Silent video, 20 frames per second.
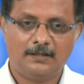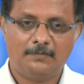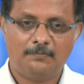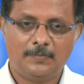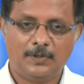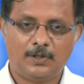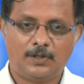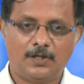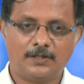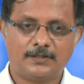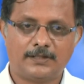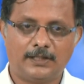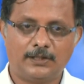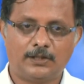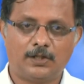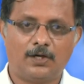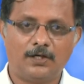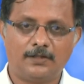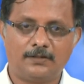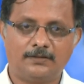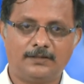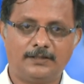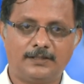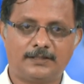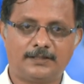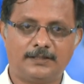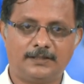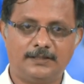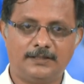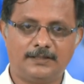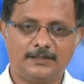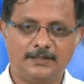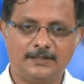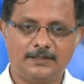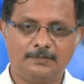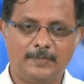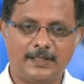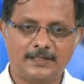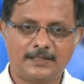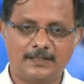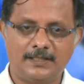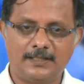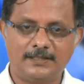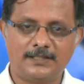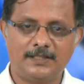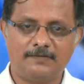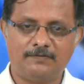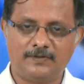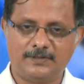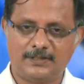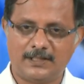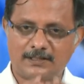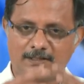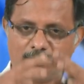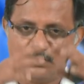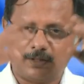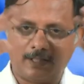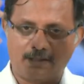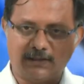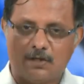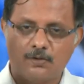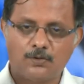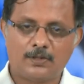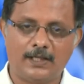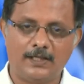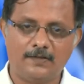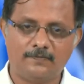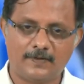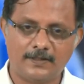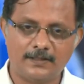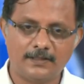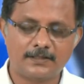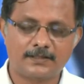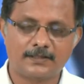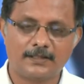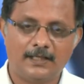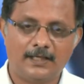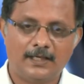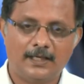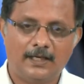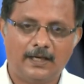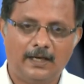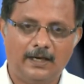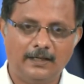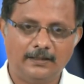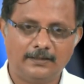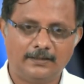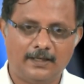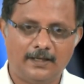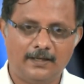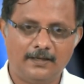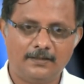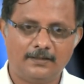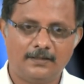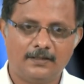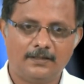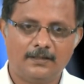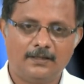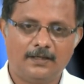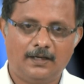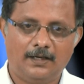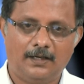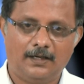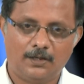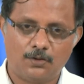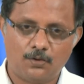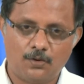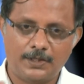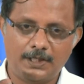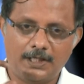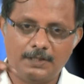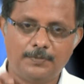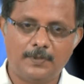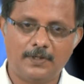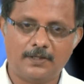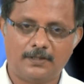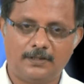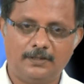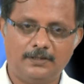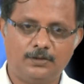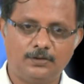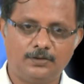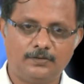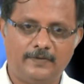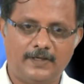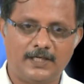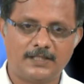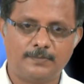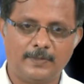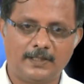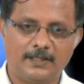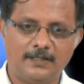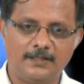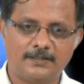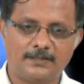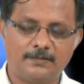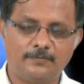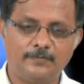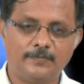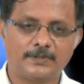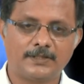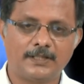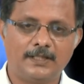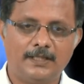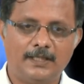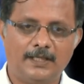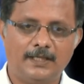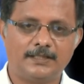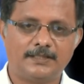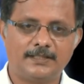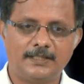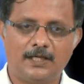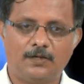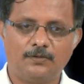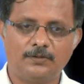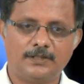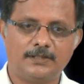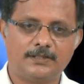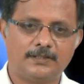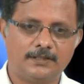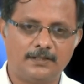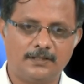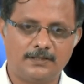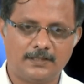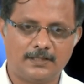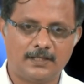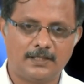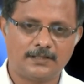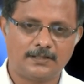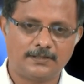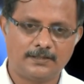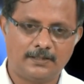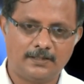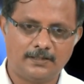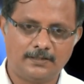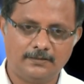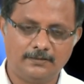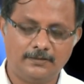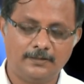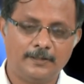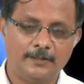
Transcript: because I thought it makes it easy if you just look at the outline first and then go deeper into the various mechanisms and see how these signals are generated,